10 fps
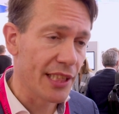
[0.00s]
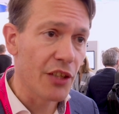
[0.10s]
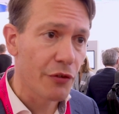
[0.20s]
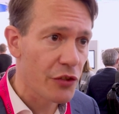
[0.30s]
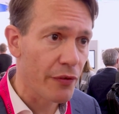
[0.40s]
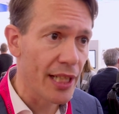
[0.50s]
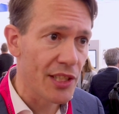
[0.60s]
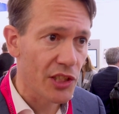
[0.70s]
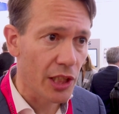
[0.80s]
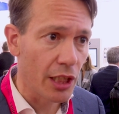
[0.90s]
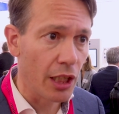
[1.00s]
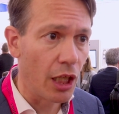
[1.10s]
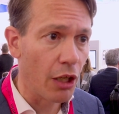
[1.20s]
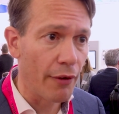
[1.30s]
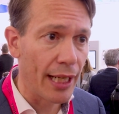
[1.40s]
And interest rates uh,
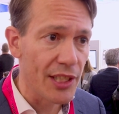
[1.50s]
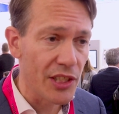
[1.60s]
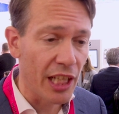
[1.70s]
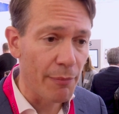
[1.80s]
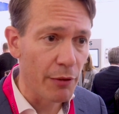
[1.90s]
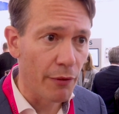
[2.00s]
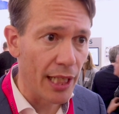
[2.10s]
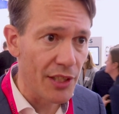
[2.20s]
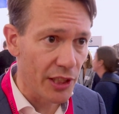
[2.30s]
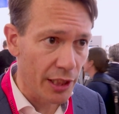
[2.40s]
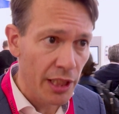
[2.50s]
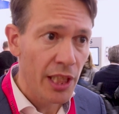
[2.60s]
are rising, have been rising,